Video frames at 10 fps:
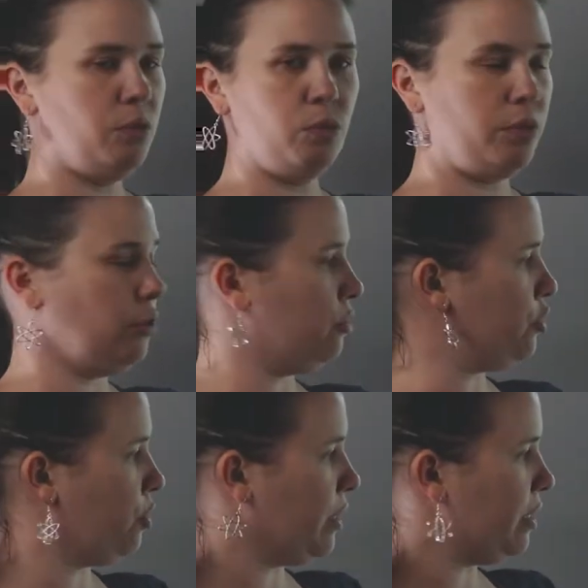where you're
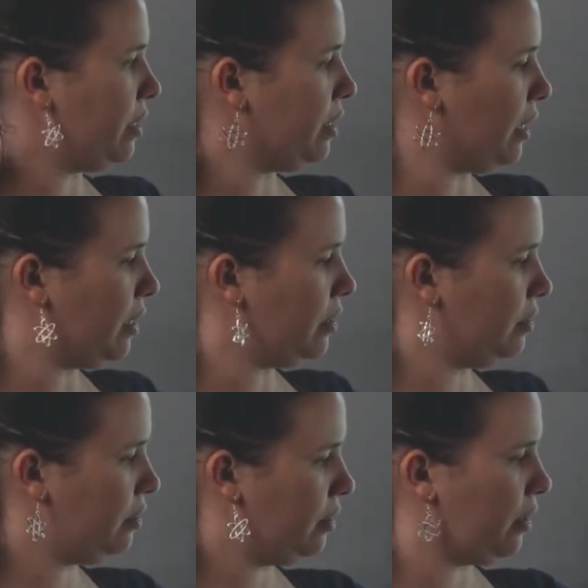showing the
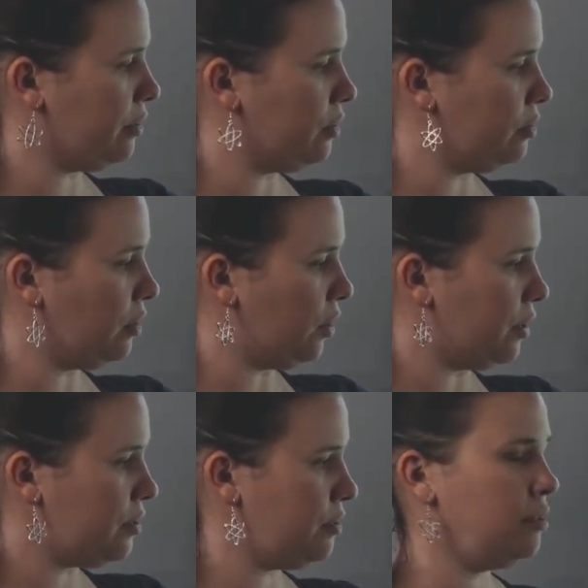gain and the
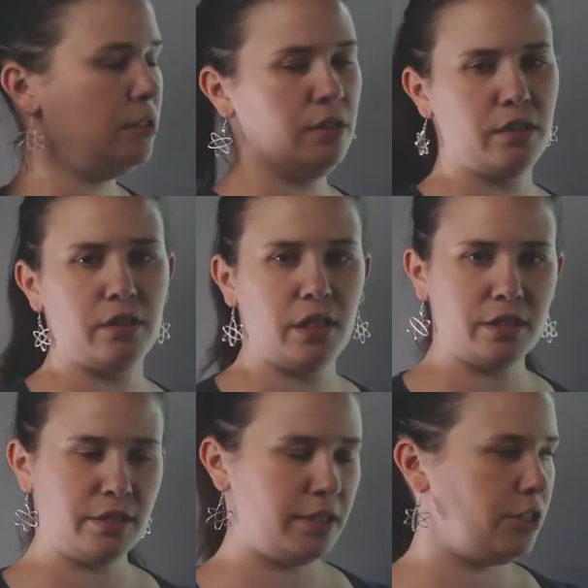loss in the
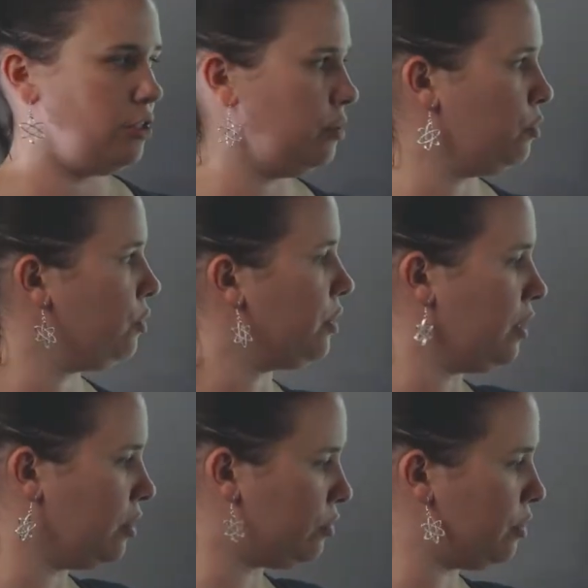oxidation number, or
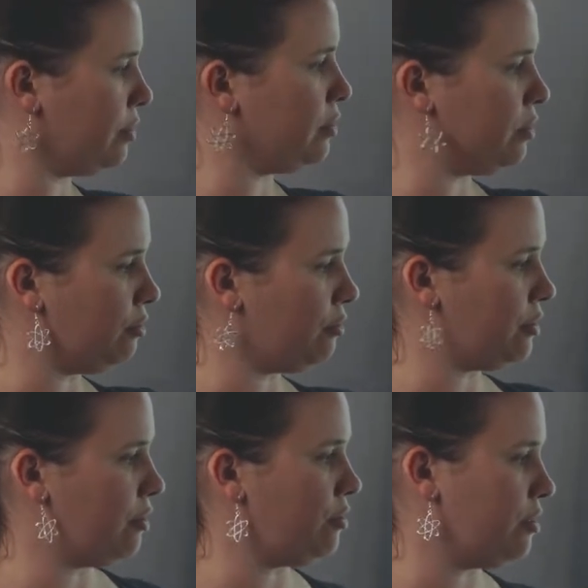the increase and the
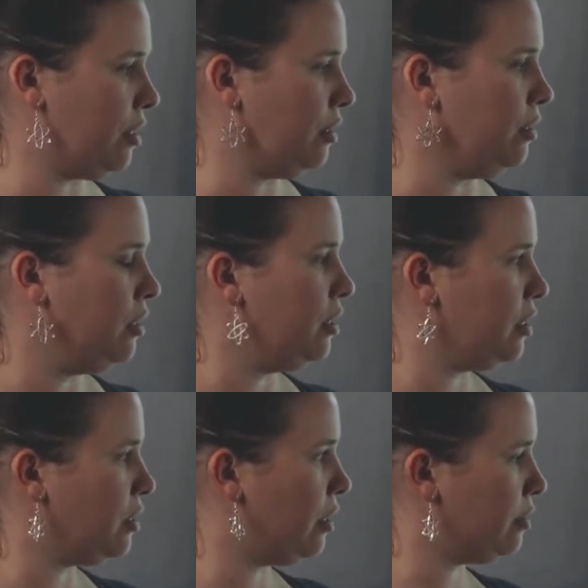decrease, I should say,
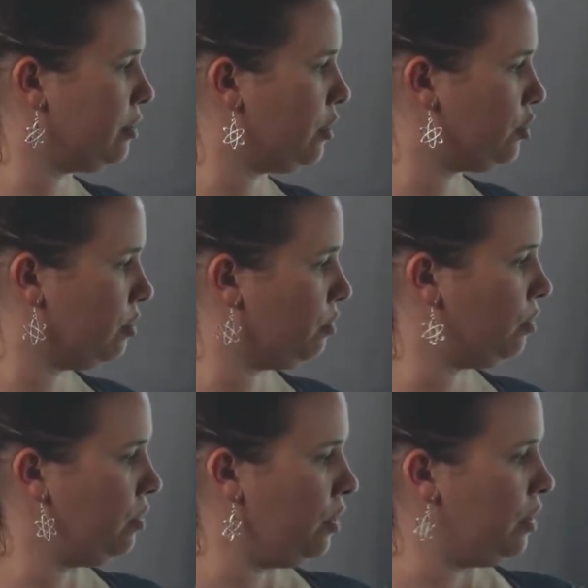in the oxidation
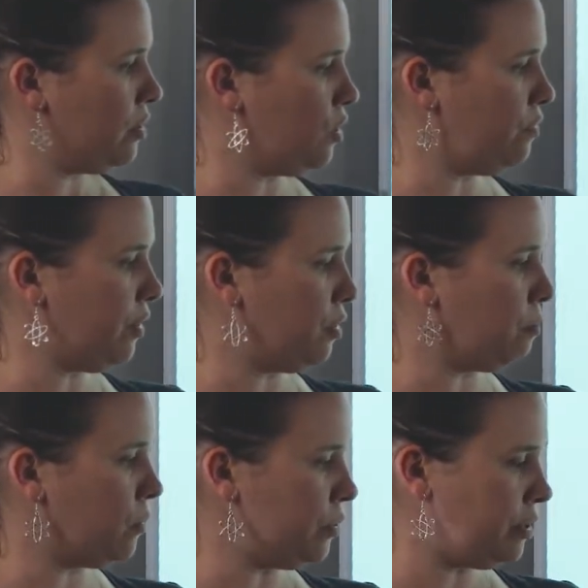number. Then you find your
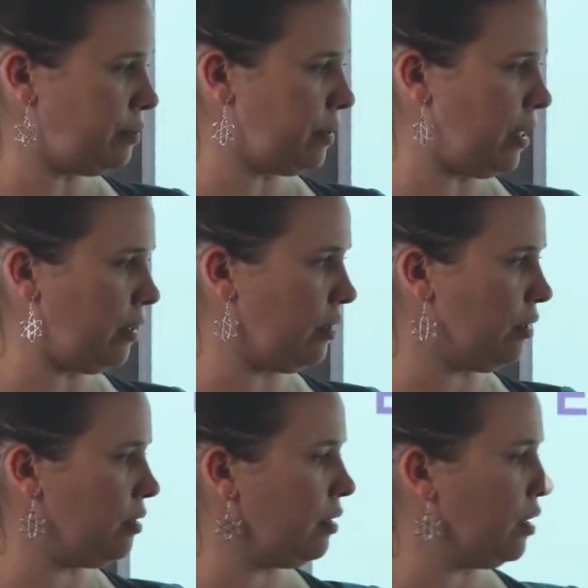
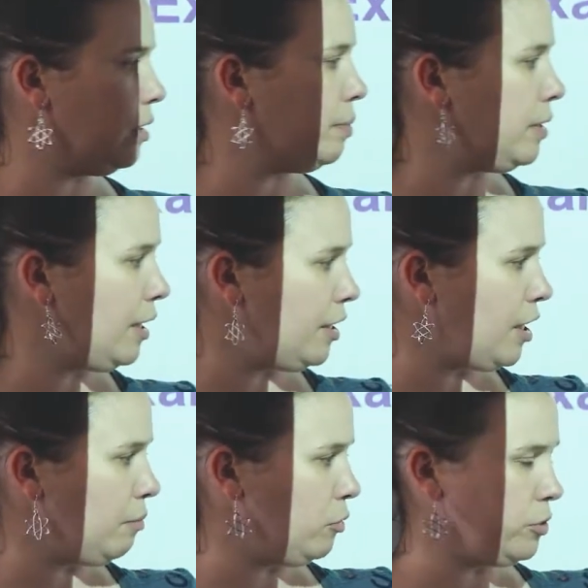multiplier and apply
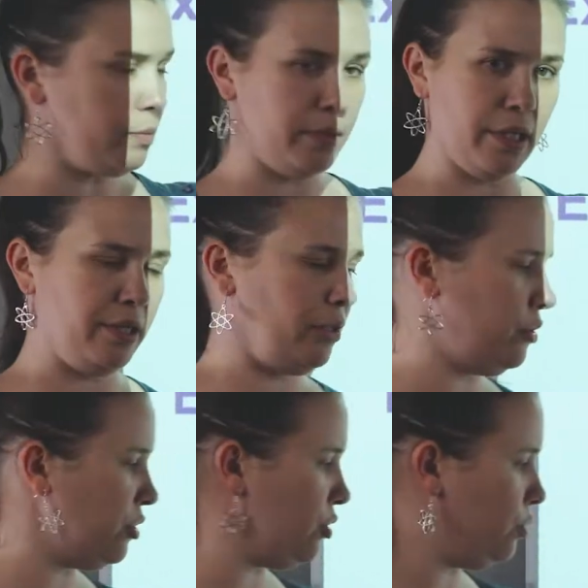that
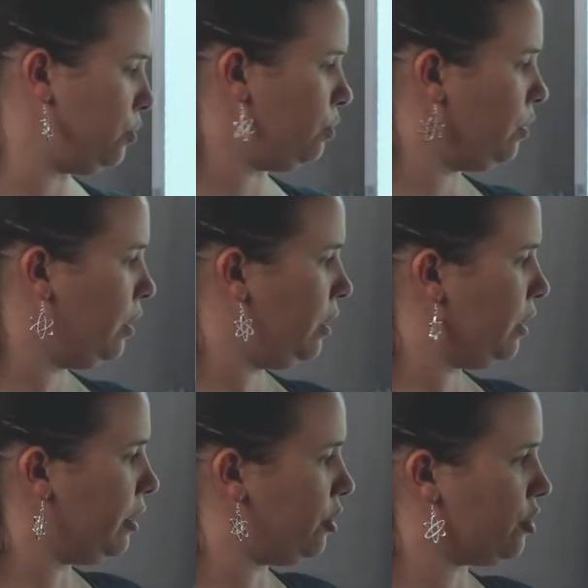multiplier to
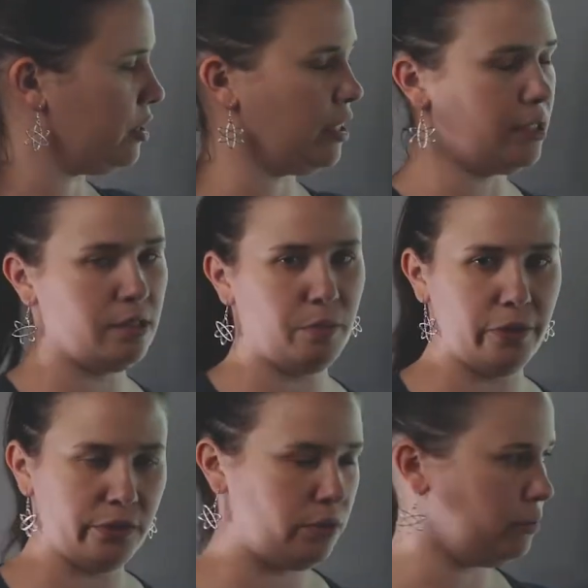each connected
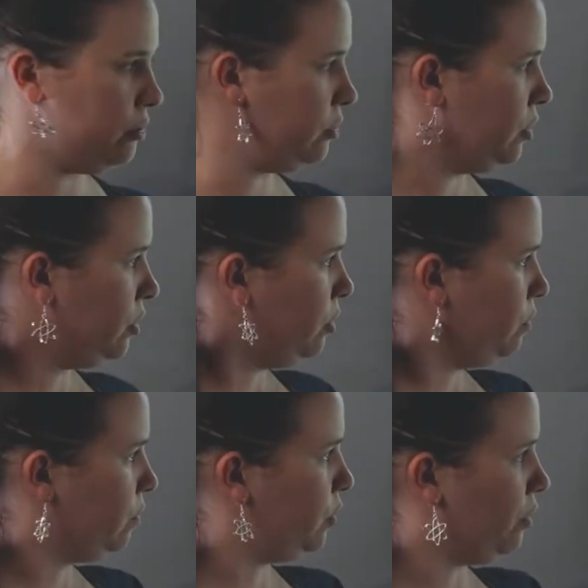molecule.
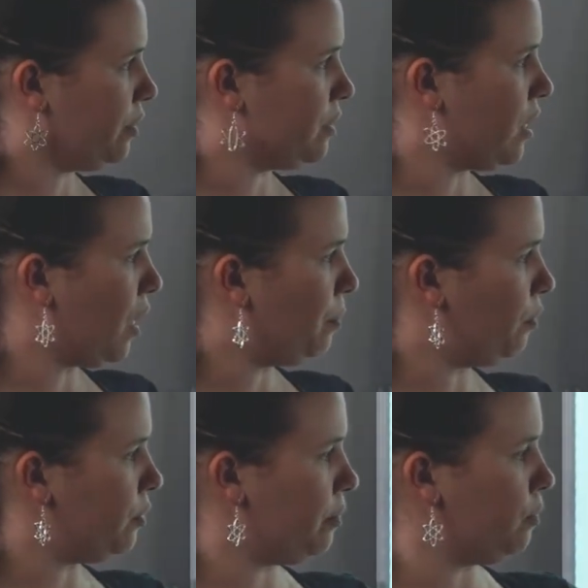So on the top,
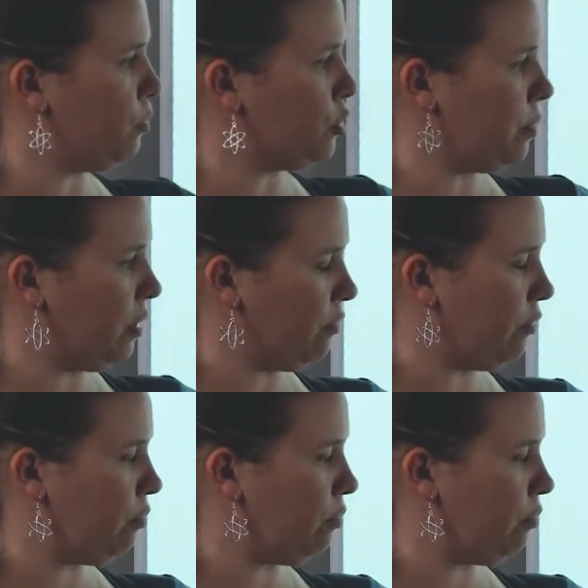multiplier of